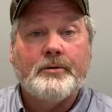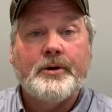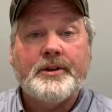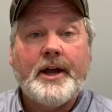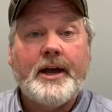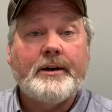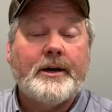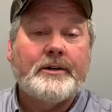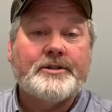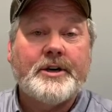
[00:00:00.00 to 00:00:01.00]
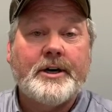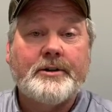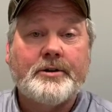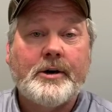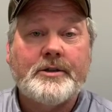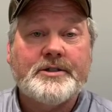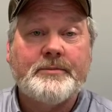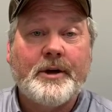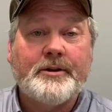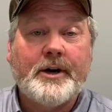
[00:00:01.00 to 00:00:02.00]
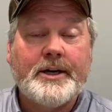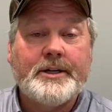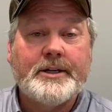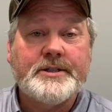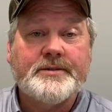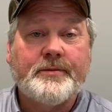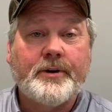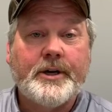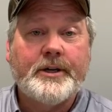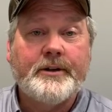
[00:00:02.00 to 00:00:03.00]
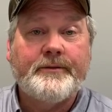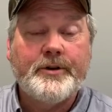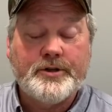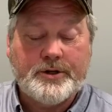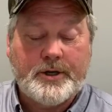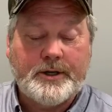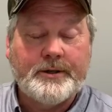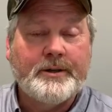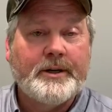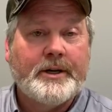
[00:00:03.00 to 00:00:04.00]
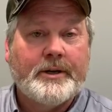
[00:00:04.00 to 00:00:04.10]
With that, I'll try and throw out some other ideas for you in the future on